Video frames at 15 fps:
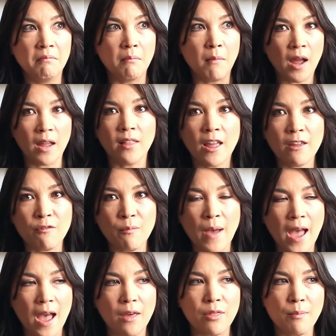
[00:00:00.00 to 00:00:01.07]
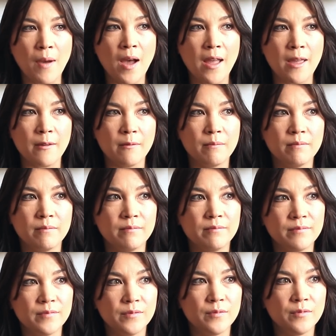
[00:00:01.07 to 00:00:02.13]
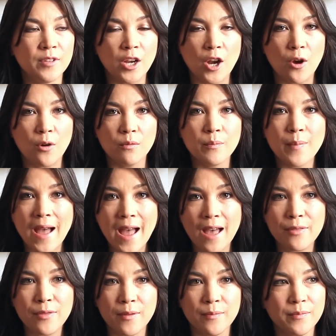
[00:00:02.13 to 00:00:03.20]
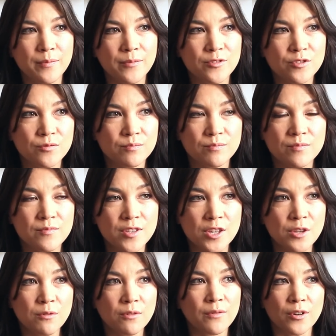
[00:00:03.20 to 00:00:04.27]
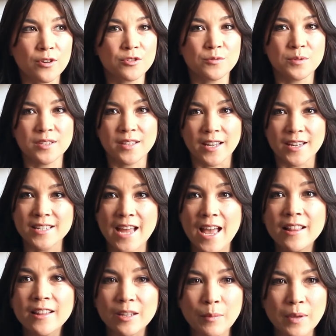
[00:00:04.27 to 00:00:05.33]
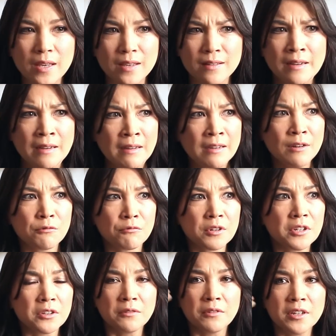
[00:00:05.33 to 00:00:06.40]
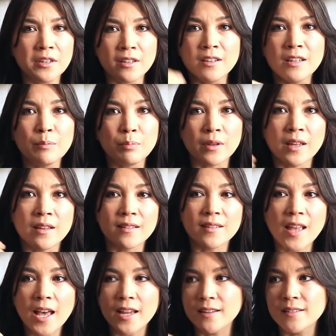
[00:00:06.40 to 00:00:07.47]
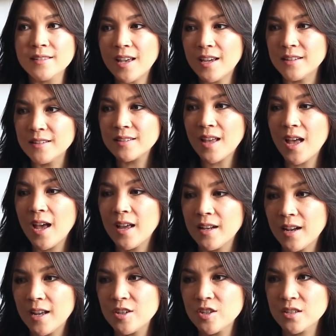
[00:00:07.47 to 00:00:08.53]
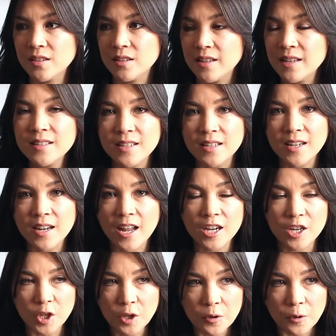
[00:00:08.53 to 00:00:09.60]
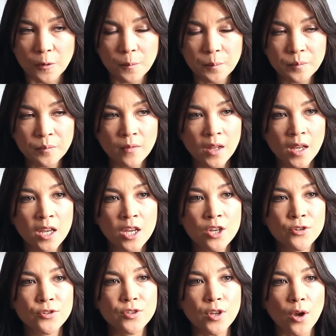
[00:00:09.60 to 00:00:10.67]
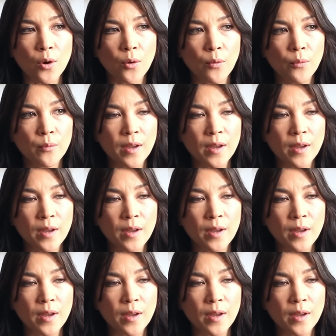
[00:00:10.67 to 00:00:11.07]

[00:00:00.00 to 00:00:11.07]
my life path, my, you know, path that the universe was, like, telling me really, really deeply inside, and I just listened and I knew. So